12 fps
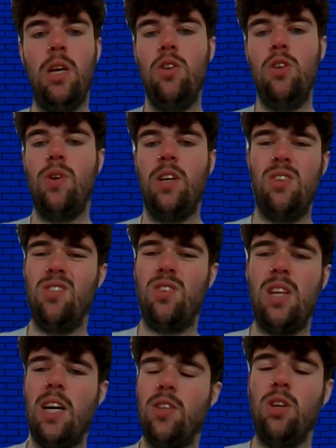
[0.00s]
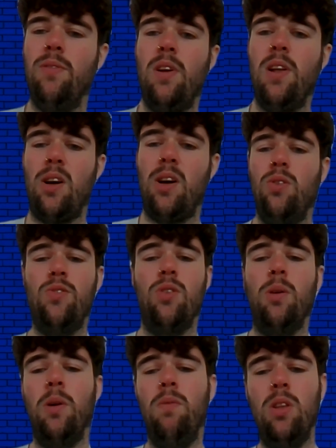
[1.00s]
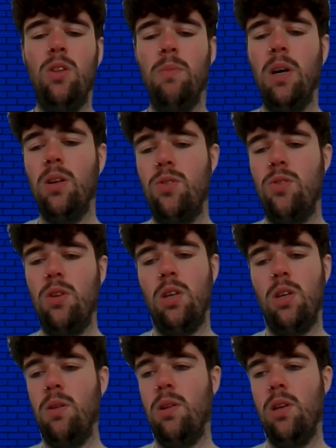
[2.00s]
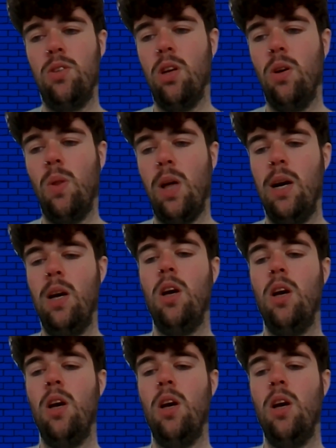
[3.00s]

the stats aren't that good, so I won't read them out to you. You don't need to know that.